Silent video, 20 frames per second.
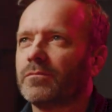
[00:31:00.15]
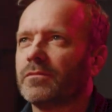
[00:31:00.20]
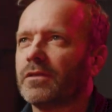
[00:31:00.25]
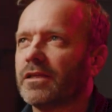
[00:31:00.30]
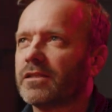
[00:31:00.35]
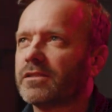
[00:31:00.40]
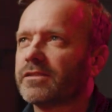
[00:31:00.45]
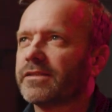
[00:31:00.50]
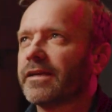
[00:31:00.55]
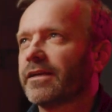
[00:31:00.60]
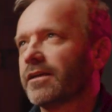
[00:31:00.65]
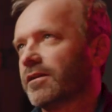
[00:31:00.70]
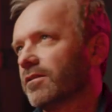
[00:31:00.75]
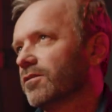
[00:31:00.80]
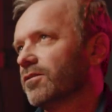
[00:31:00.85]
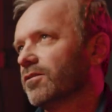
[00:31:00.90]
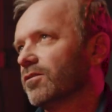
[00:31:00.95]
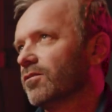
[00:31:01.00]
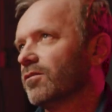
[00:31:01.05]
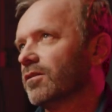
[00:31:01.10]
It's like a
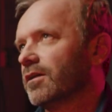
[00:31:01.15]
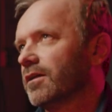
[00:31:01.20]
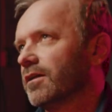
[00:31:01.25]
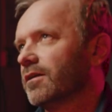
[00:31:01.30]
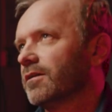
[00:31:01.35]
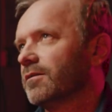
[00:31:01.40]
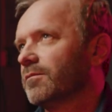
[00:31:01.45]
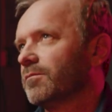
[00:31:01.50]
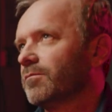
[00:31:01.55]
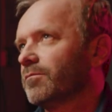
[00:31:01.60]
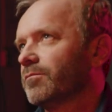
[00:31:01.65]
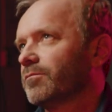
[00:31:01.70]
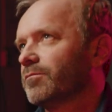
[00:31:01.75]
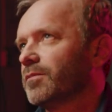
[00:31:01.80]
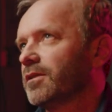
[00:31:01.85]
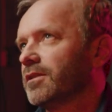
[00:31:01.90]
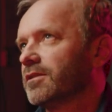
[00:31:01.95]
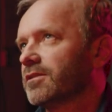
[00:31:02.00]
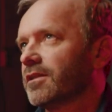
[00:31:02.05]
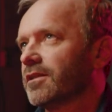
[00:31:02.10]
little
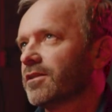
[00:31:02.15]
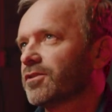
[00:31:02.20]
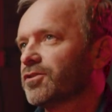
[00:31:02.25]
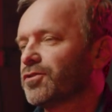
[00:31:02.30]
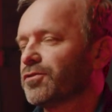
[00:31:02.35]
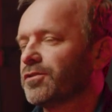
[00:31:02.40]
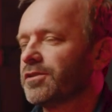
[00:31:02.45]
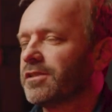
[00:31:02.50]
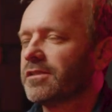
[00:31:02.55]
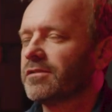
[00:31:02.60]
piece of history.